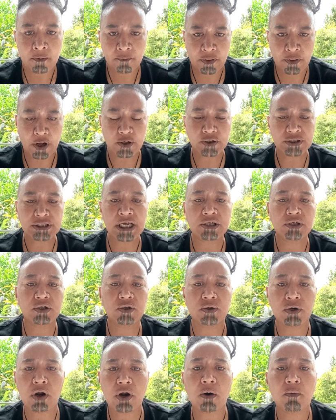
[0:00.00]
For those that
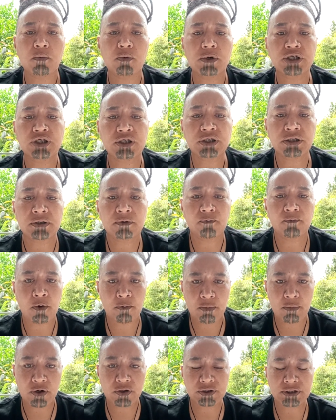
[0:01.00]
do not wish
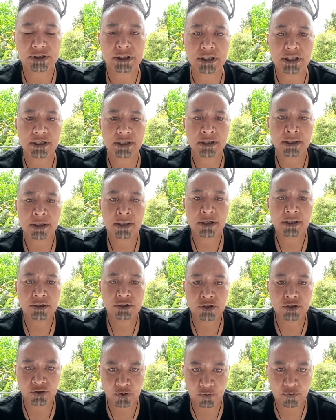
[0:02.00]
for mercy,
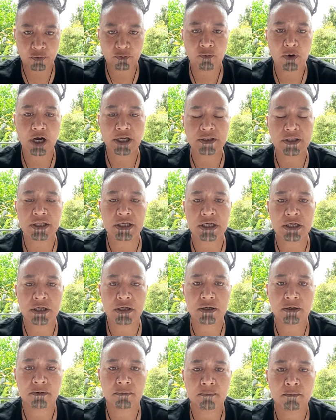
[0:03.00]
to do the right
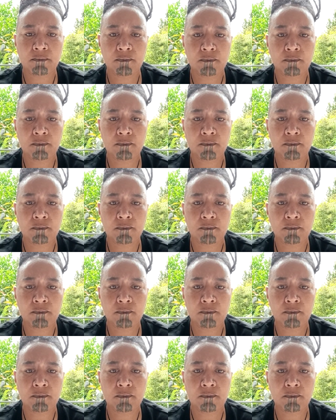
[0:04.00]
thing.